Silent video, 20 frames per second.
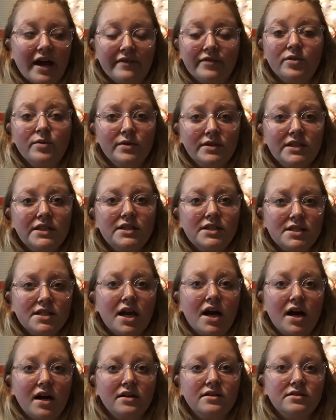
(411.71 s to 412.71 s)
Everyone needs
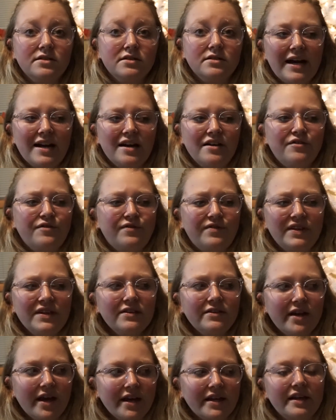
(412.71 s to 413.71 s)
socks. And I
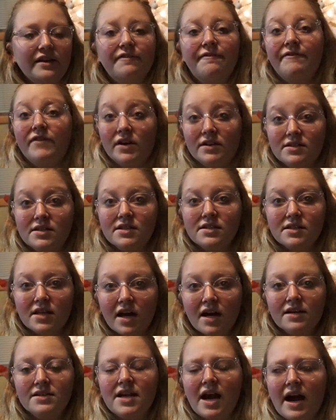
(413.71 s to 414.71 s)
feel like like fuzzy
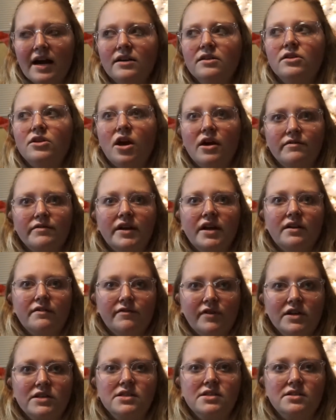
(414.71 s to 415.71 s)
socks, I love getting
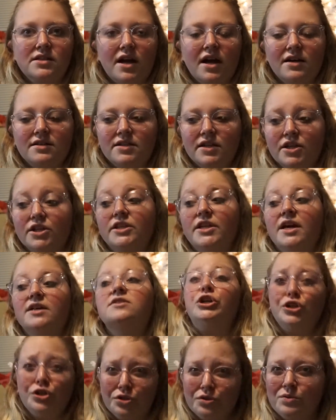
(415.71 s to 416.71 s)
fuzzy socks. Like yes,
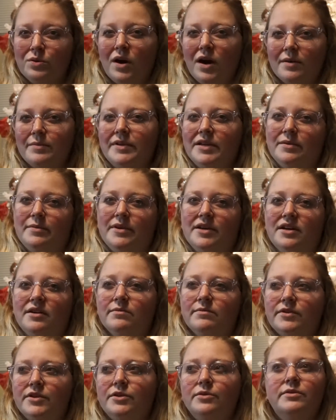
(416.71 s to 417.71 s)
you want me to be
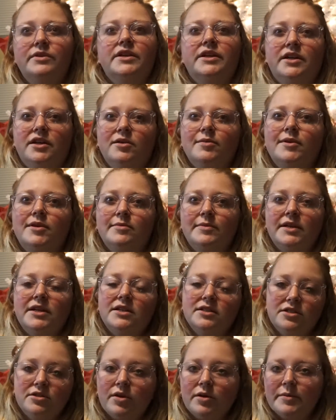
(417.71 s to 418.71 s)
comfy. You really care about me
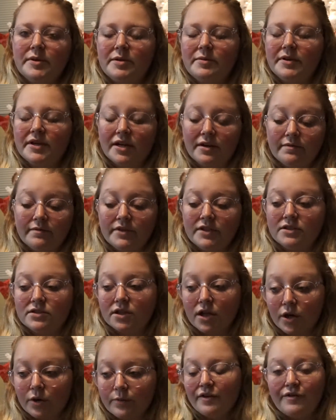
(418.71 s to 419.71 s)
because you want me to be comfy.
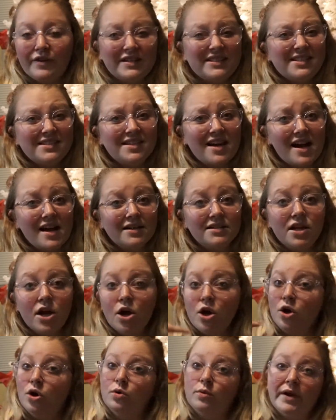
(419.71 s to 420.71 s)
So fuzzy socks,
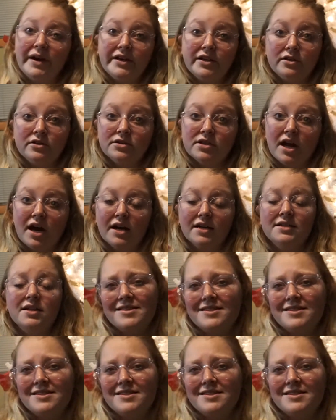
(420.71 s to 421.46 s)
regular socks.